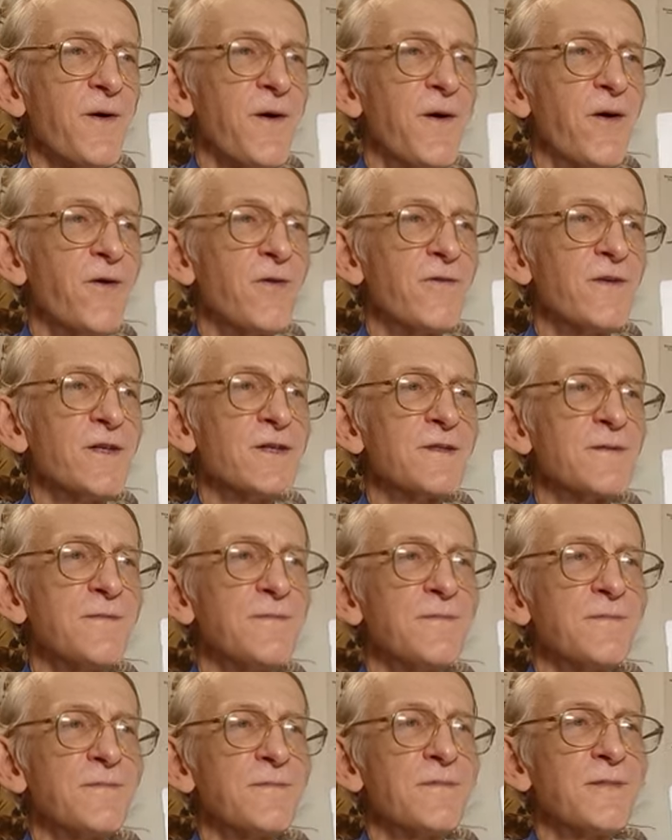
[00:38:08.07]
on this
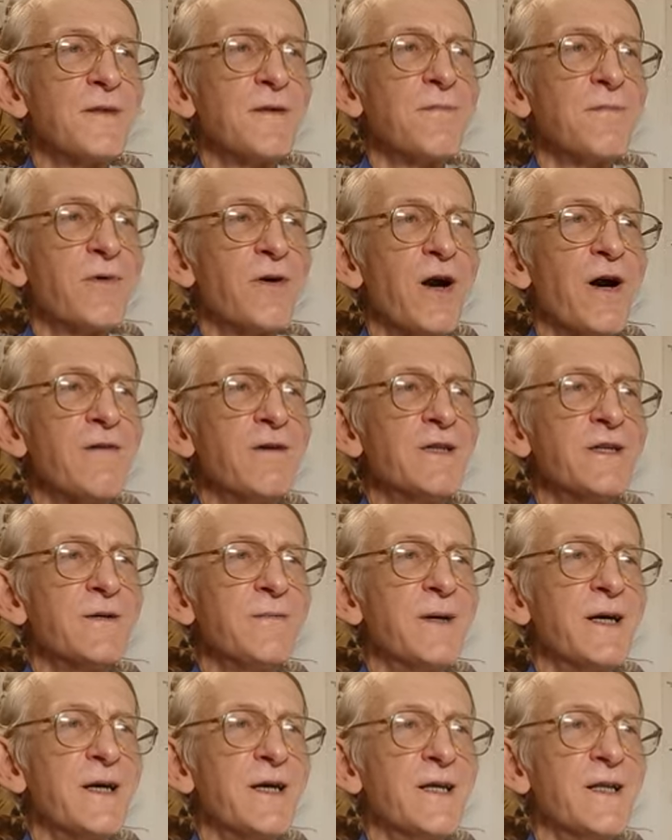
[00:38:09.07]
private
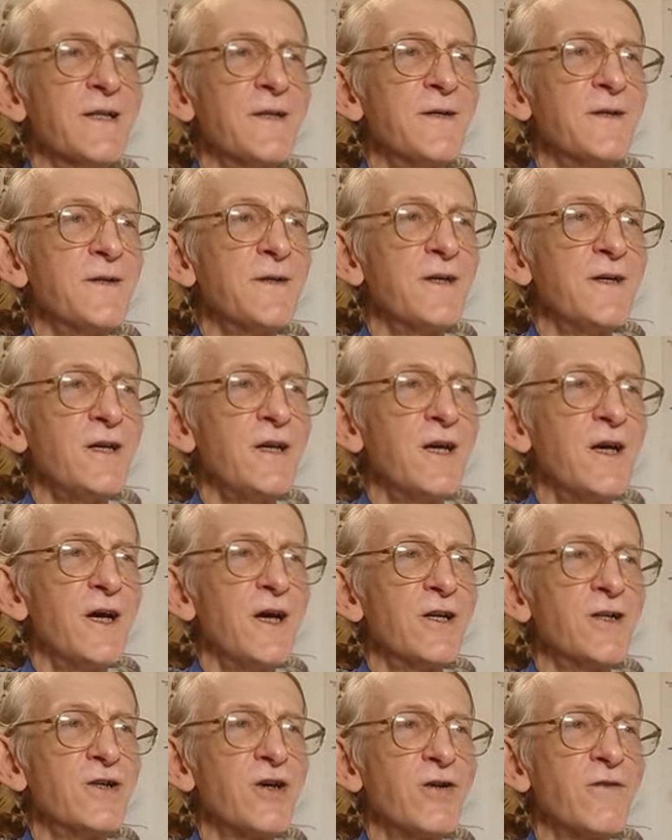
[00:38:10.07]
email.
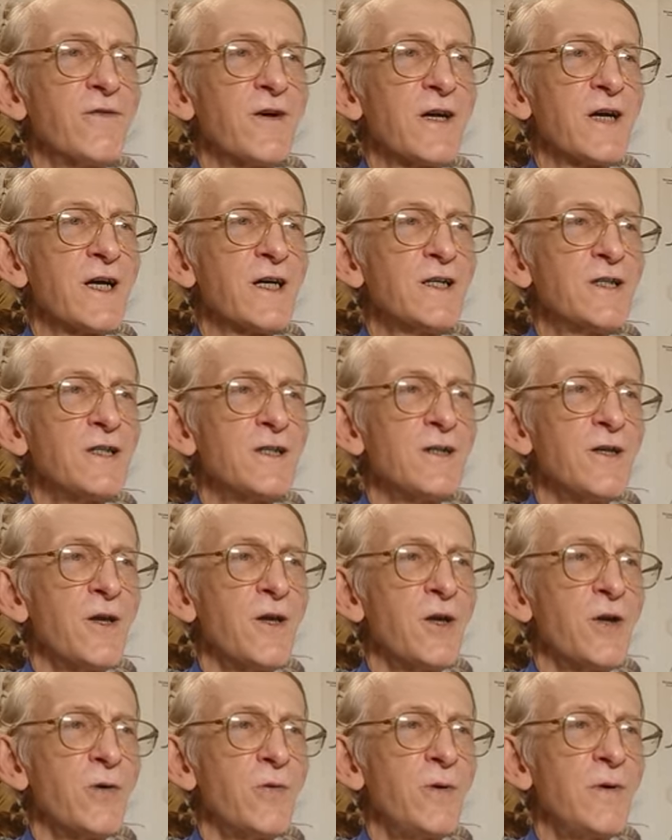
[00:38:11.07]
And don't forget,
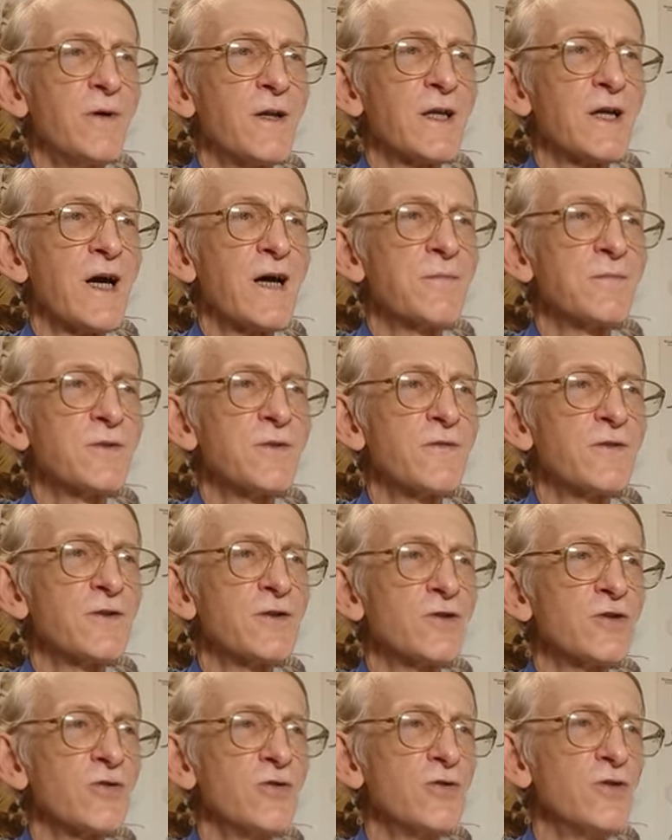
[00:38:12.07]
we will come
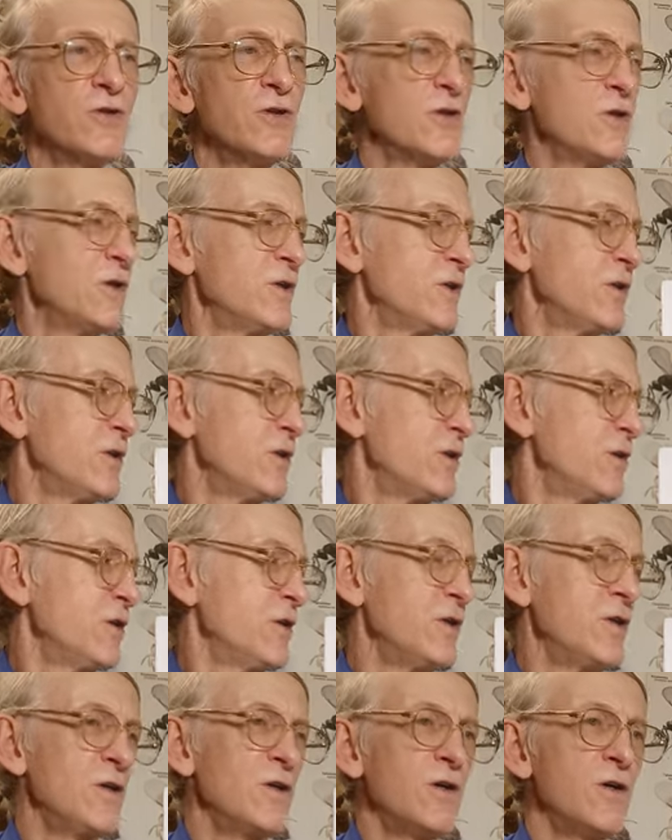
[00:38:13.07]
soon
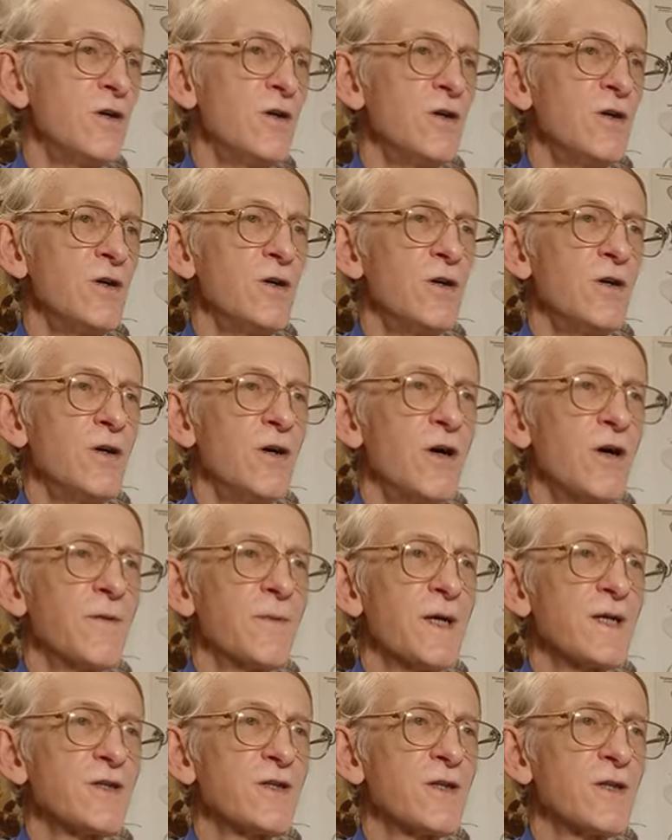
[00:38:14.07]
on
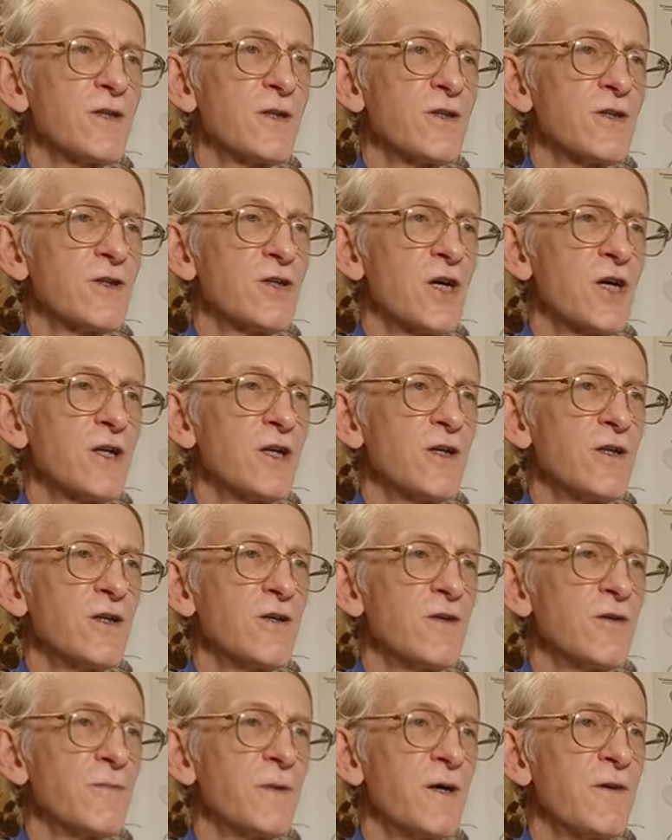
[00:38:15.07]
my channel,
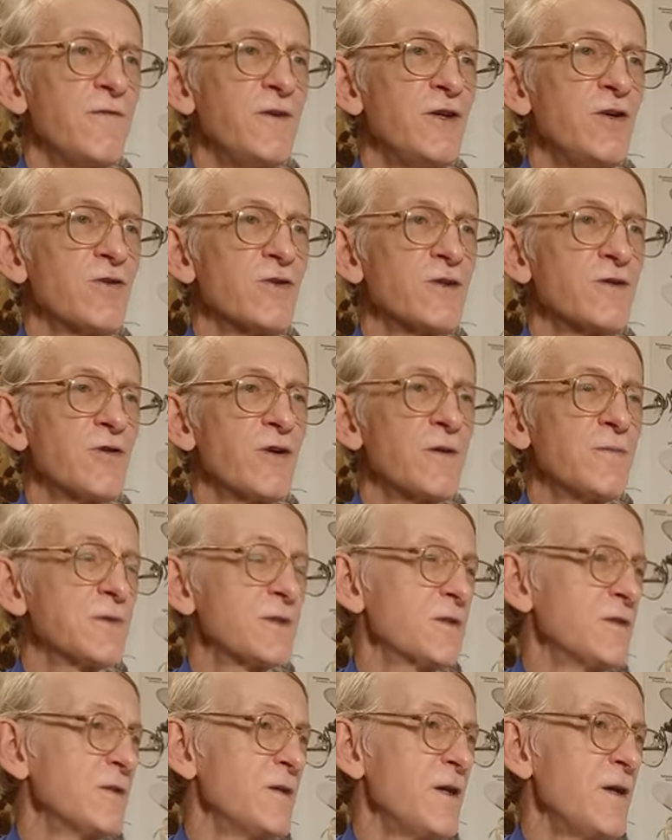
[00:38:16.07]
on my video
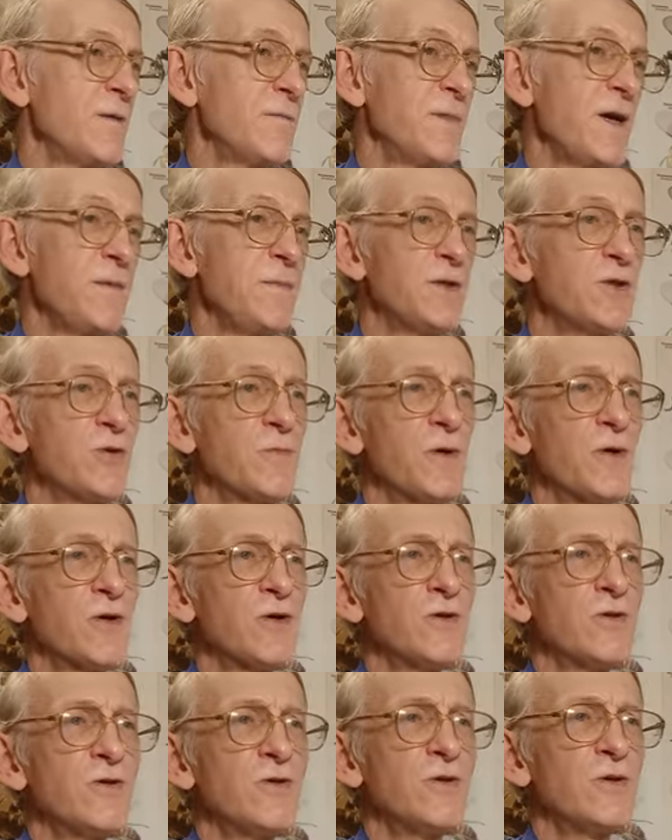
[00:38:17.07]
streams, maybe
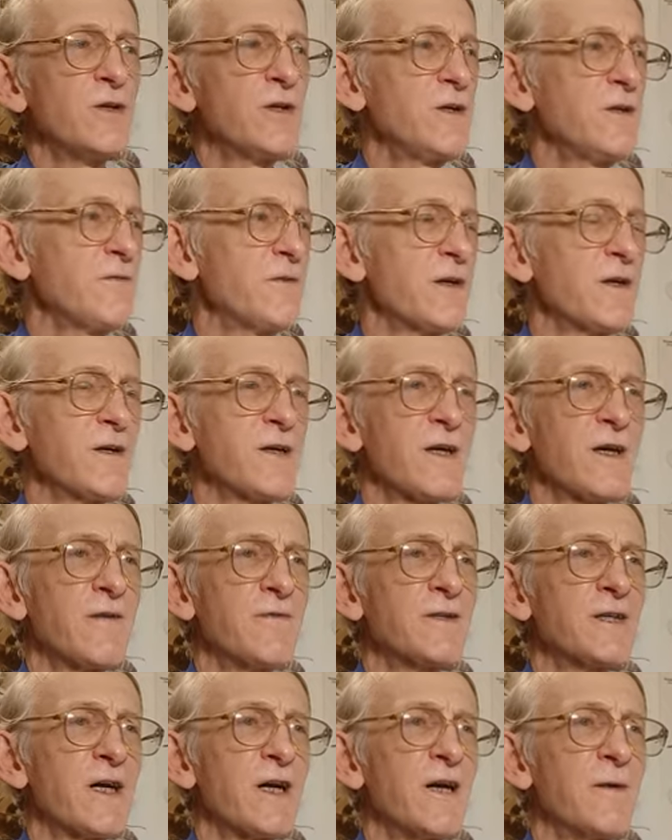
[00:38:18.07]
tomorrow if I have
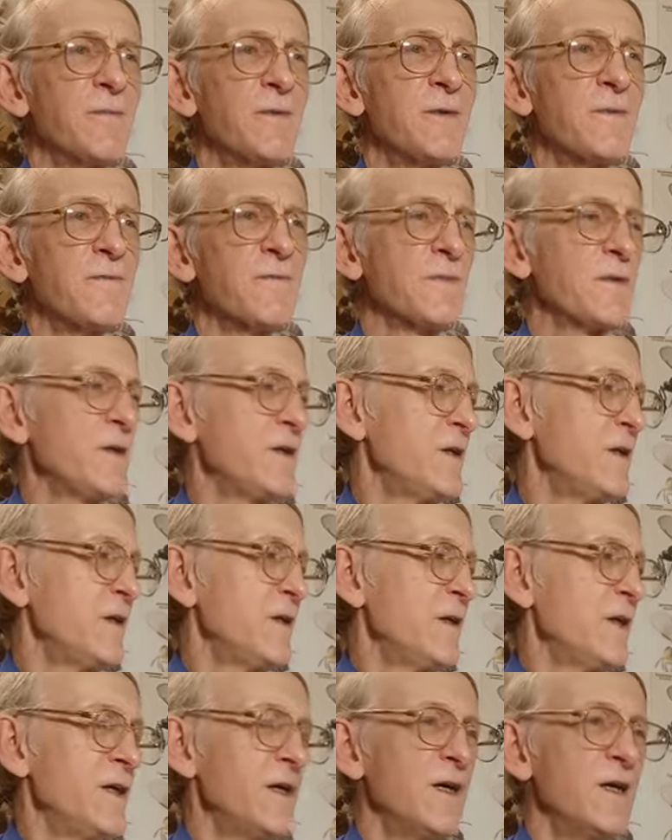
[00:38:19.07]
time.
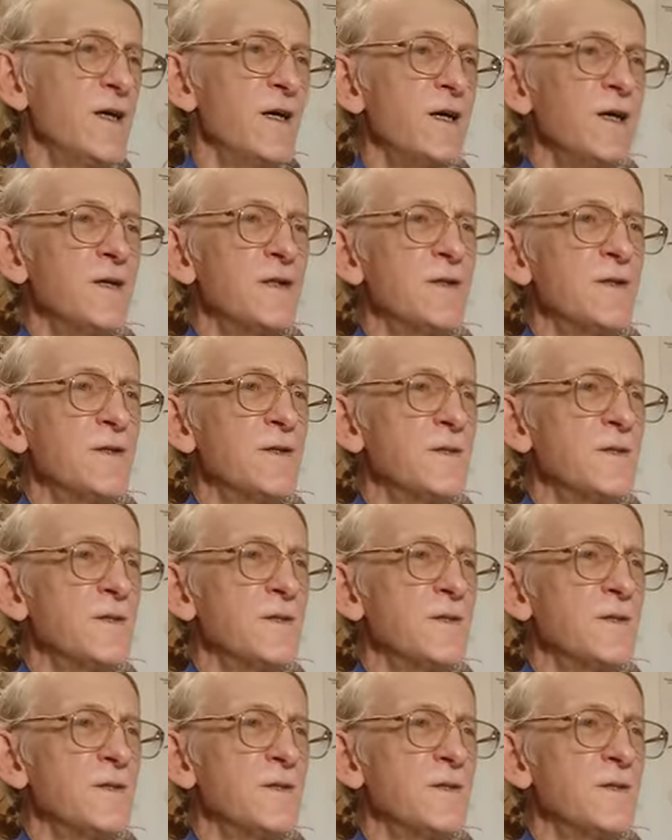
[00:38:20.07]
And